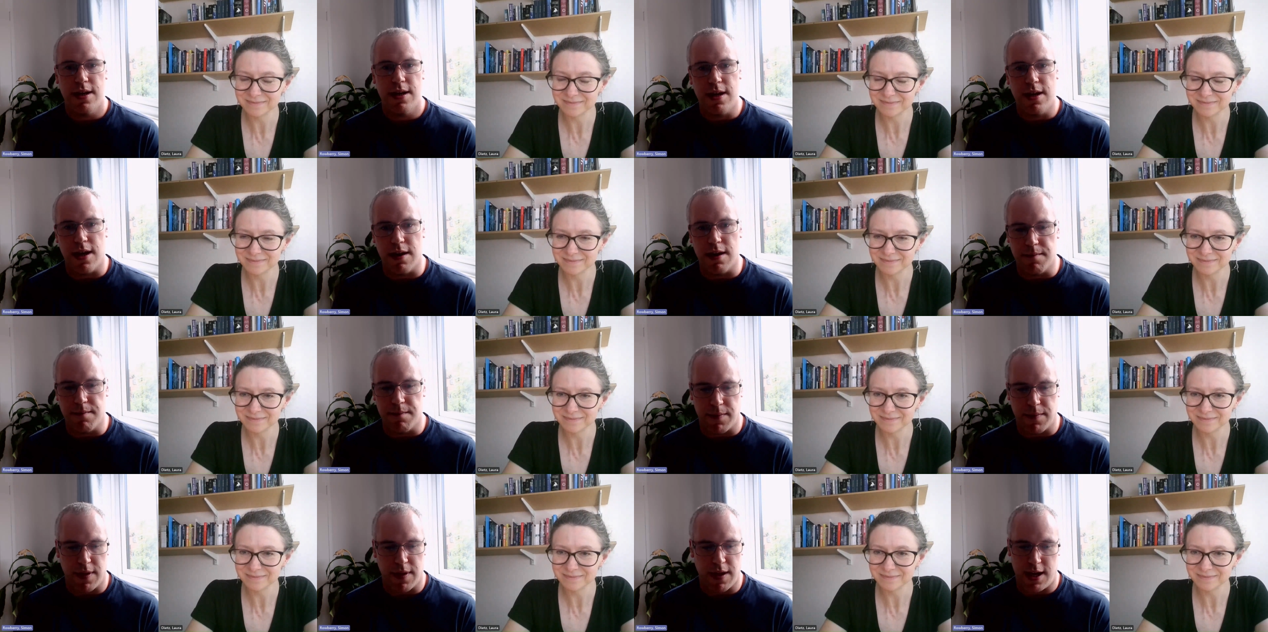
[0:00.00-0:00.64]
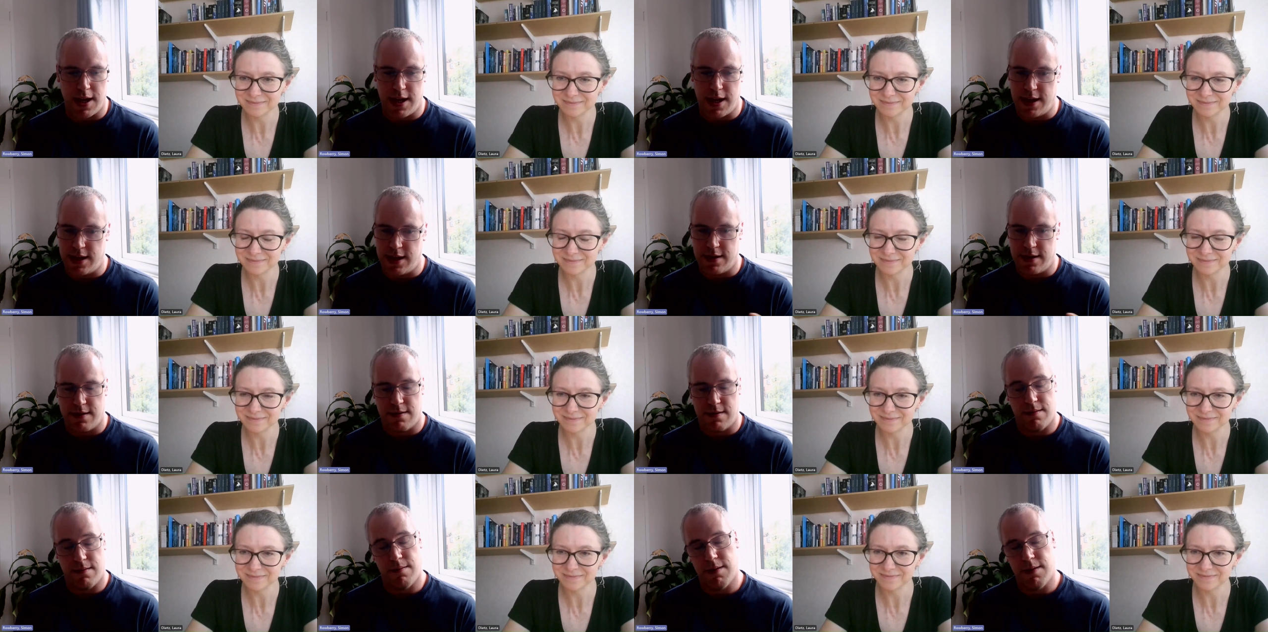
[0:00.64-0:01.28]

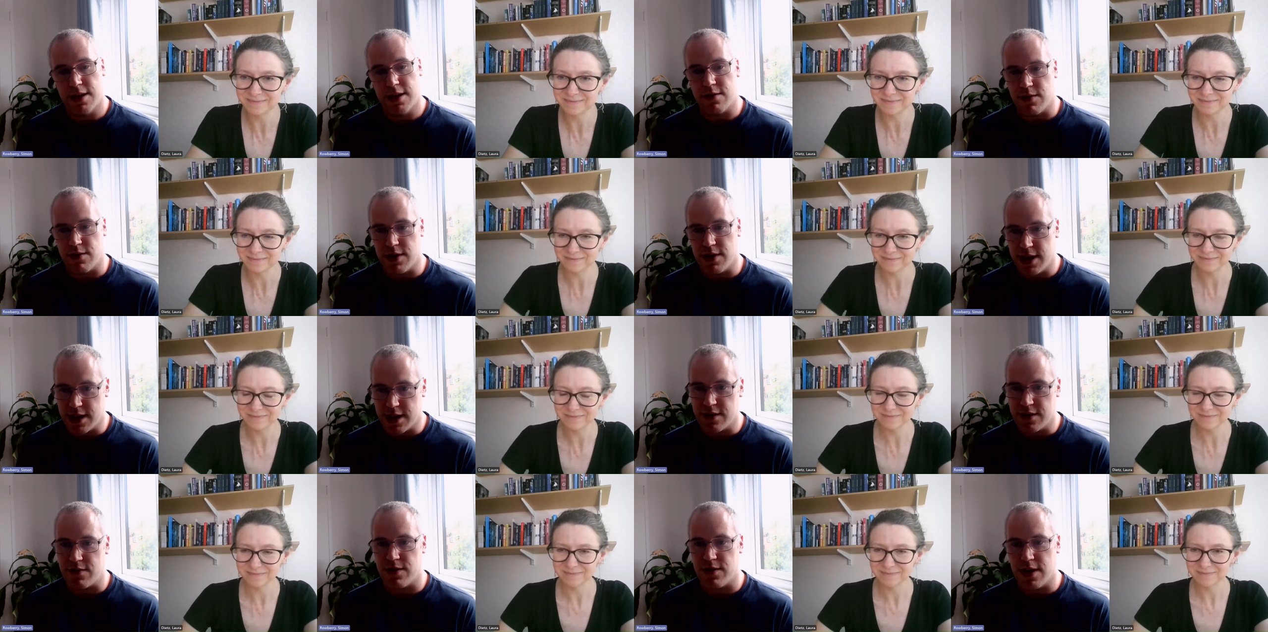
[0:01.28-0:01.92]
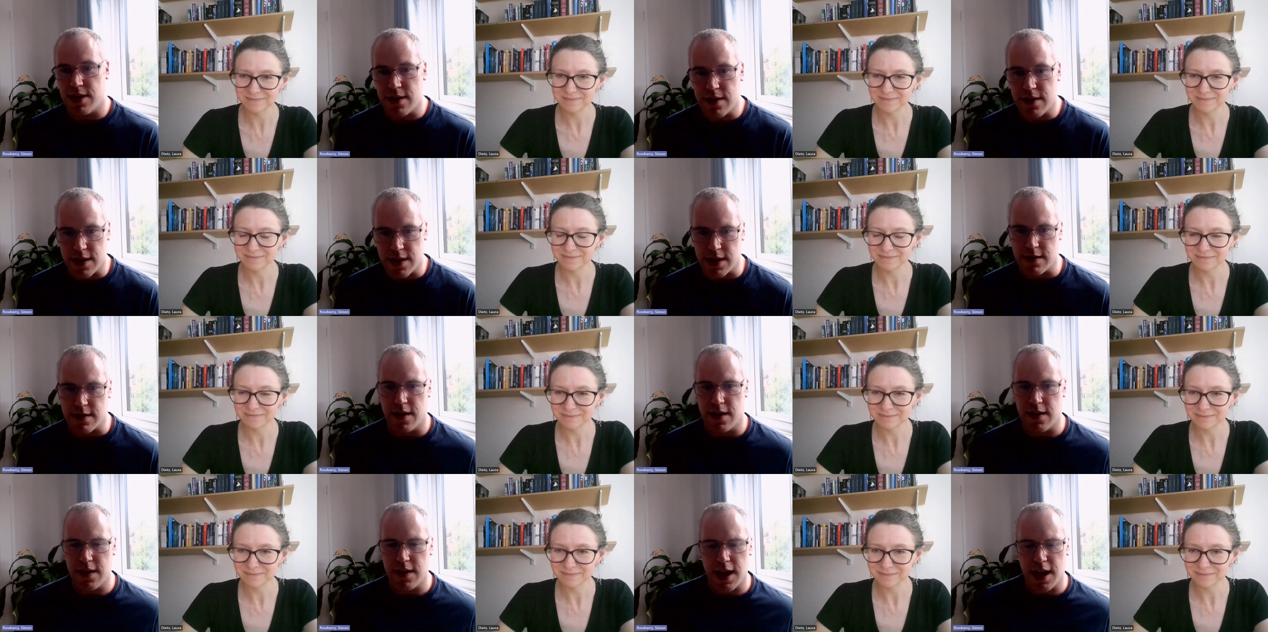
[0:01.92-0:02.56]
Speaker 1: and literary history and things
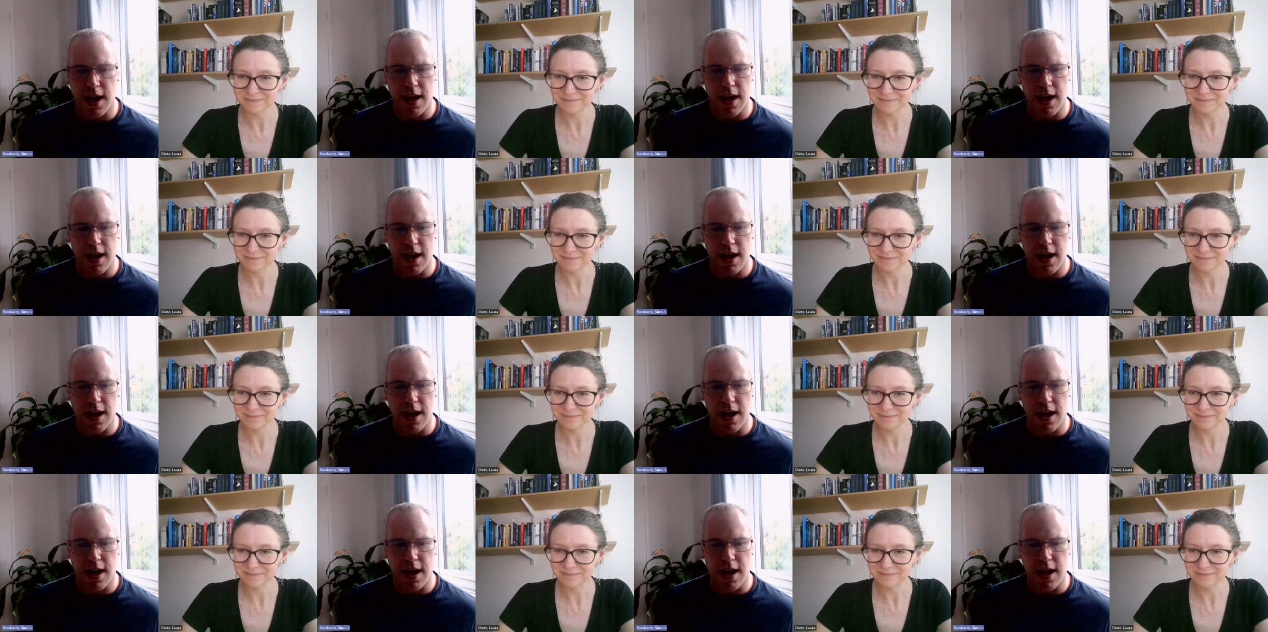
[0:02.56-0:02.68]
like that.